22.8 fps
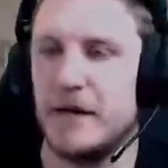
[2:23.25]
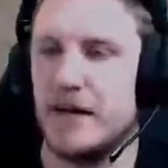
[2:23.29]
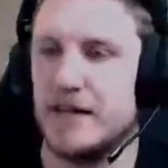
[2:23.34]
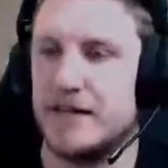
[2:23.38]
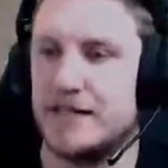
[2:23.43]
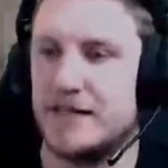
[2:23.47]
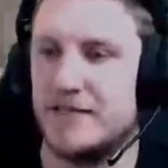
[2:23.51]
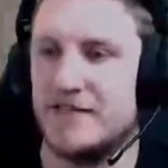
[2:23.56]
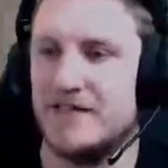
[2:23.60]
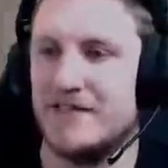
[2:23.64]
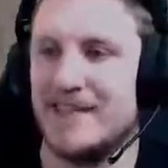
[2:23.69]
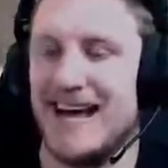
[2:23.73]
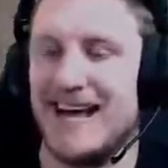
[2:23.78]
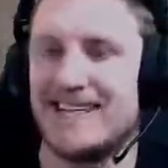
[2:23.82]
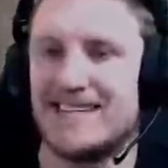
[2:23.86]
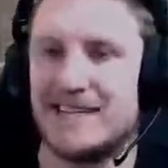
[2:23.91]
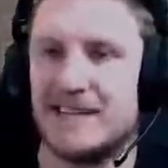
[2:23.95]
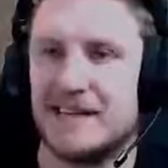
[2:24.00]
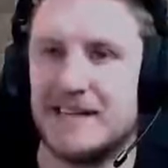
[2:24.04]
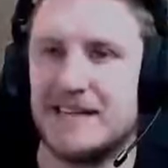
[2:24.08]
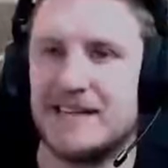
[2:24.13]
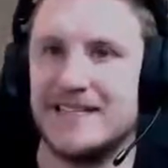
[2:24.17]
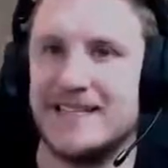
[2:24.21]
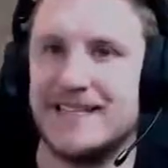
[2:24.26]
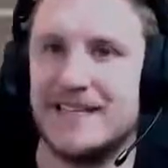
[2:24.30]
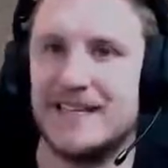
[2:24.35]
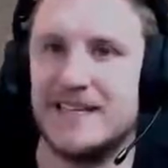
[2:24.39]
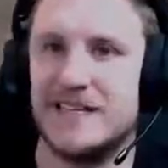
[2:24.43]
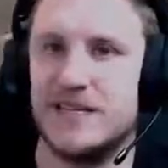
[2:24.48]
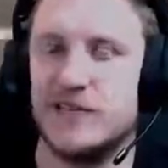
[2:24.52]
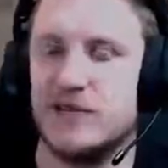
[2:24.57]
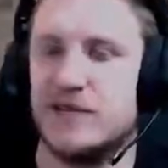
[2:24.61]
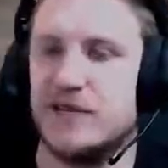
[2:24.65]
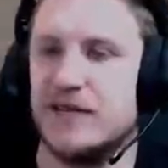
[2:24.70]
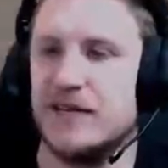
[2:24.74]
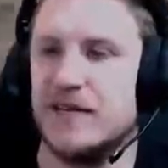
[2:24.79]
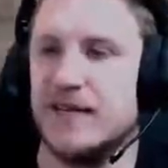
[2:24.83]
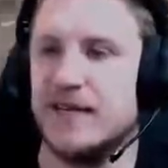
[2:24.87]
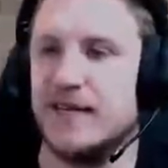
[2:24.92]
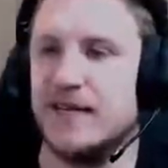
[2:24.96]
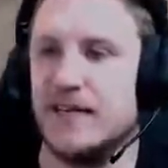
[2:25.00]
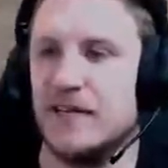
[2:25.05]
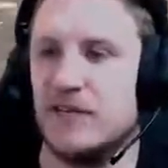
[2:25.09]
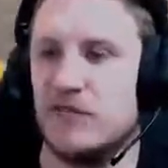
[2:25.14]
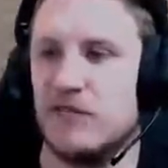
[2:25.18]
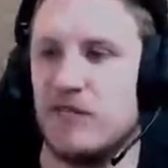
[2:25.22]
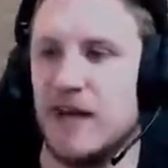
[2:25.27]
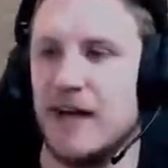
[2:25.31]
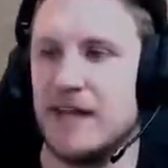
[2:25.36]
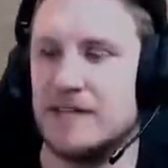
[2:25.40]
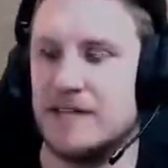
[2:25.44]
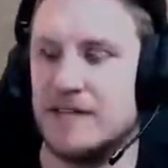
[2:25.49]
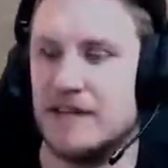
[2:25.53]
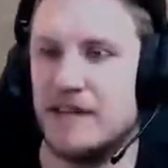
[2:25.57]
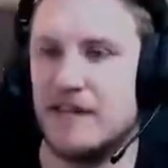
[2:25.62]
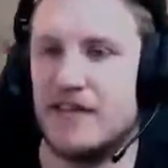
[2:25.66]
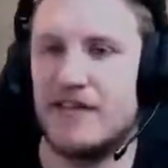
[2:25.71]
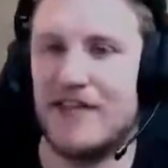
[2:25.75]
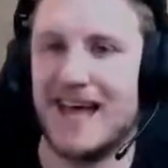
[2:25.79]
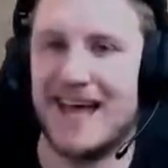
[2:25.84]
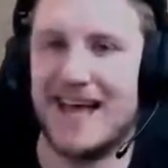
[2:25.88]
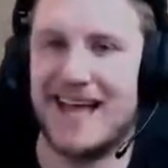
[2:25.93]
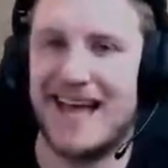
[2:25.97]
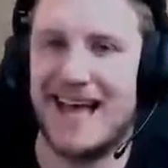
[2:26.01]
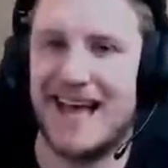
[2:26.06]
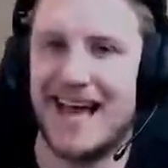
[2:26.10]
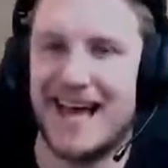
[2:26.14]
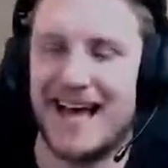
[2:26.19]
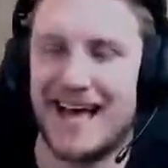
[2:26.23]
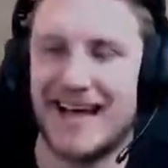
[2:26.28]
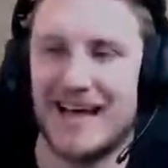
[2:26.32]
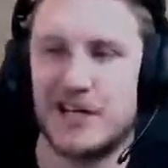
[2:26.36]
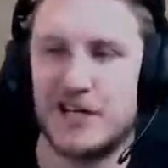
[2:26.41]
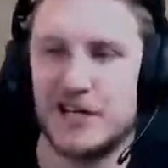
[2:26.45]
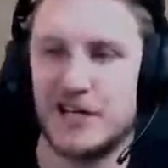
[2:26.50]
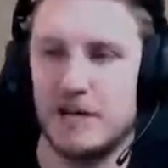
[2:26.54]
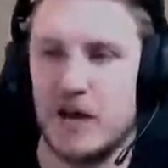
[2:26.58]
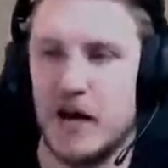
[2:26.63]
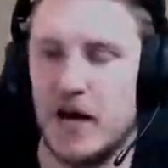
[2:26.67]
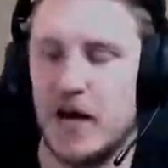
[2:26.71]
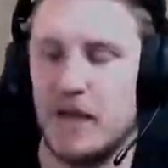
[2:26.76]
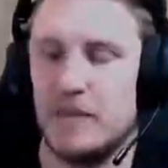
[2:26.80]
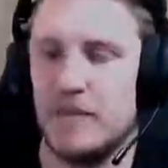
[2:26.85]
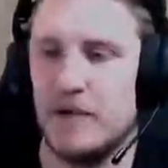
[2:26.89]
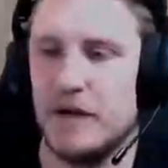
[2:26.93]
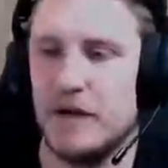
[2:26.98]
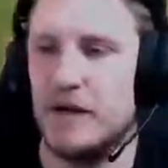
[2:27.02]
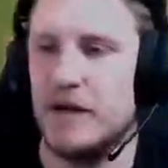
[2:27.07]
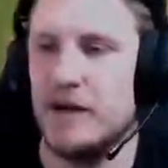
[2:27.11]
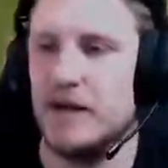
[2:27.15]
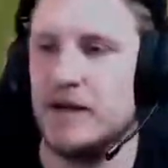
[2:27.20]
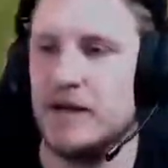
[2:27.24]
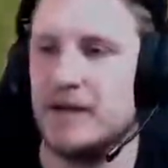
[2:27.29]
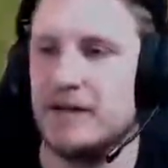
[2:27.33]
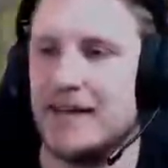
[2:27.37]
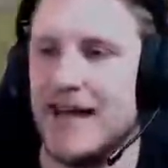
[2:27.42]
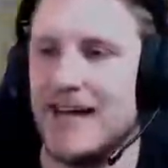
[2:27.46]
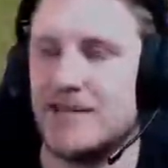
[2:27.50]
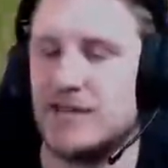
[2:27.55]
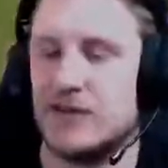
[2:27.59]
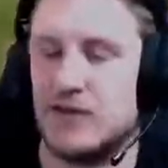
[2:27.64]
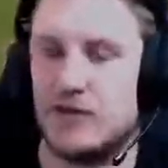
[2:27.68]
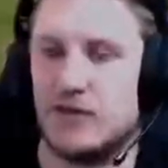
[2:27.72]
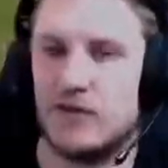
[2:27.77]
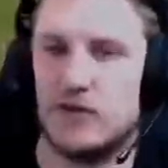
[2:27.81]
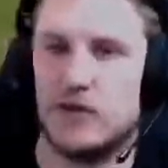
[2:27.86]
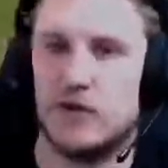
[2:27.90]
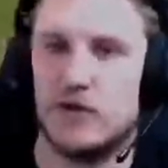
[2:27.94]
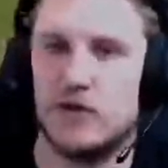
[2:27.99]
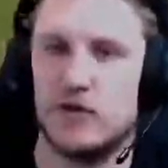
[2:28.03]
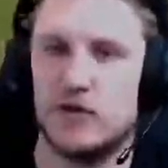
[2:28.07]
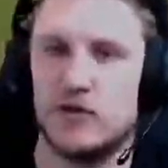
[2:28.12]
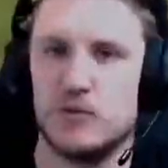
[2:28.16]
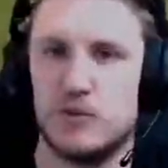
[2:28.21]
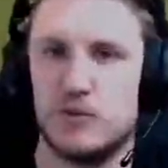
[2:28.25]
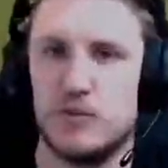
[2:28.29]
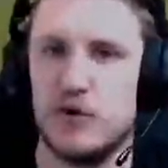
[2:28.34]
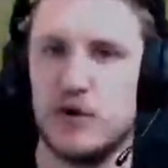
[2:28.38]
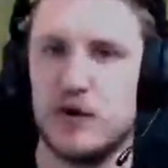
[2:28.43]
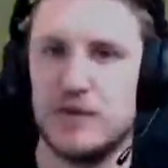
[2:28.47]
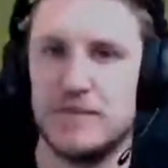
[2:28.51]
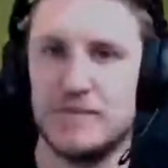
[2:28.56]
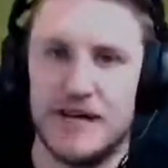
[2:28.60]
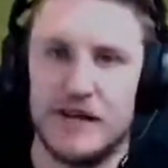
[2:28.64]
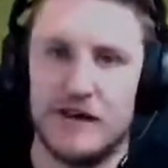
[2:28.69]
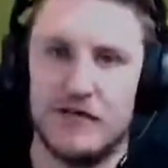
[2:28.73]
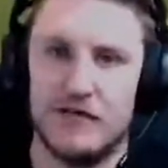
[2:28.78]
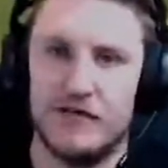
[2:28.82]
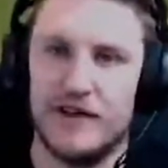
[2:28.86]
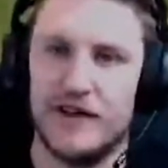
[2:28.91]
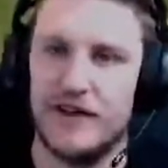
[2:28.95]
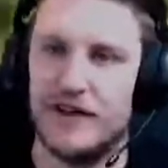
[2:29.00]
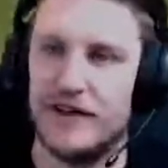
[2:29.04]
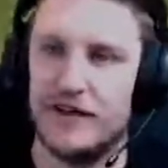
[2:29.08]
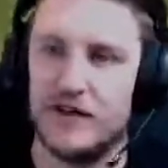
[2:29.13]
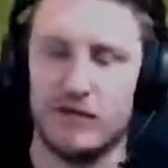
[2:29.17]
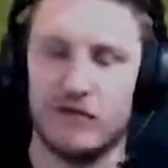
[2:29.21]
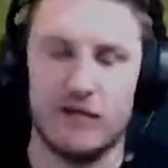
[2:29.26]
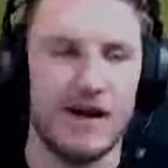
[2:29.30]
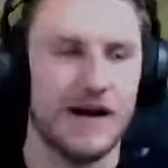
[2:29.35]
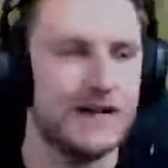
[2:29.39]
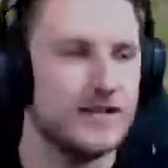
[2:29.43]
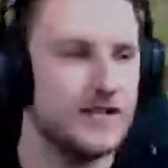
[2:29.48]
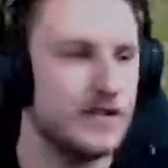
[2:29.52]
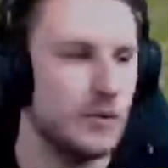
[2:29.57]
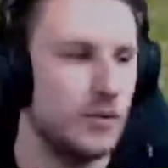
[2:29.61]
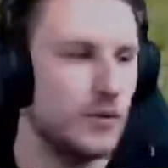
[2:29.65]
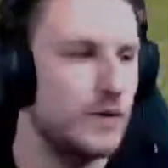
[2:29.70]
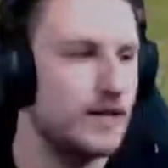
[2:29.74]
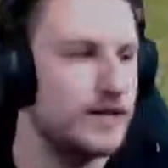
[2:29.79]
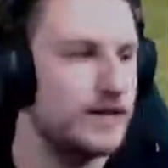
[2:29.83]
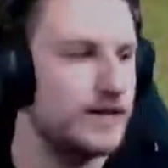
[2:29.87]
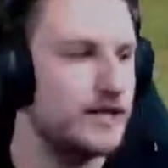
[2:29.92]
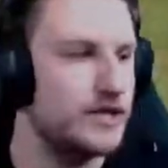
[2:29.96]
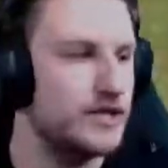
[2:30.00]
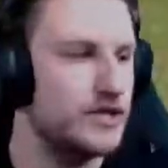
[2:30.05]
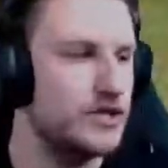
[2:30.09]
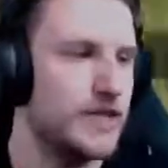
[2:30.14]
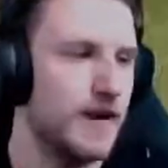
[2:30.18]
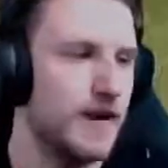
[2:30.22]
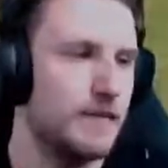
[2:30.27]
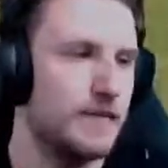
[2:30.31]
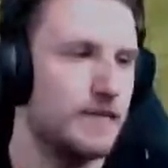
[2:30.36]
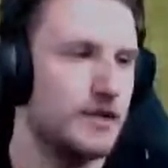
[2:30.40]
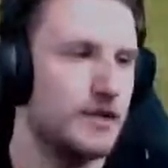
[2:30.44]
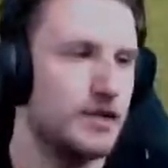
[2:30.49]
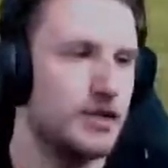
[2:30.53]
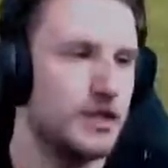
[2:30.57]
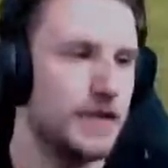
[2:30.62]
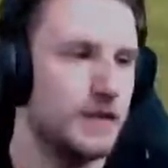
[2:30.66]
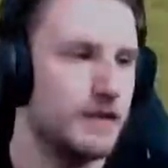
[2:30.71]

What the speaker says: Because if Dazza continues to lead the race and Theg can't catch him up, Dazza, of course, will put himself in the race to win this championship.